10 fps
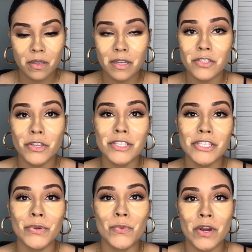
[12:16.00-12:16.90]
As you can
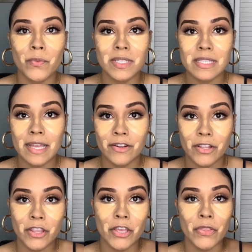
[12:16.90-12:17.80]
see, one was lighter
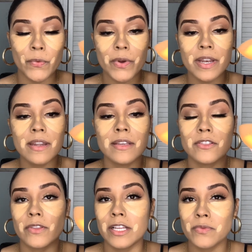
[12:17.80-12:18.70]
than the other one,
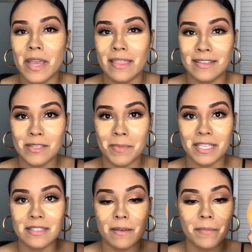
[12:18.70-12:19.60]
so that's why I like to
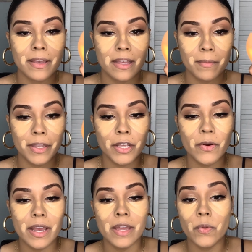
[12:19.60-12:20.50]
mix them. I'm gonna go
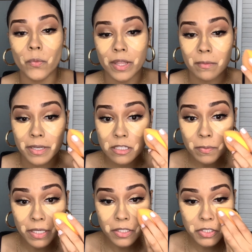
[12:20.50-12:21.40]
ahead with my
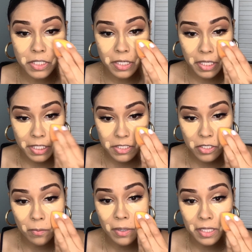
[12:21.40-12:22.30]
sponge and
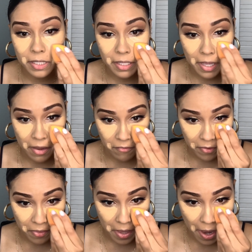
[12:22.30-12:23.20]
start blending
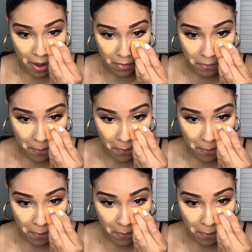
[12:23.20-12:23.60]
everything out.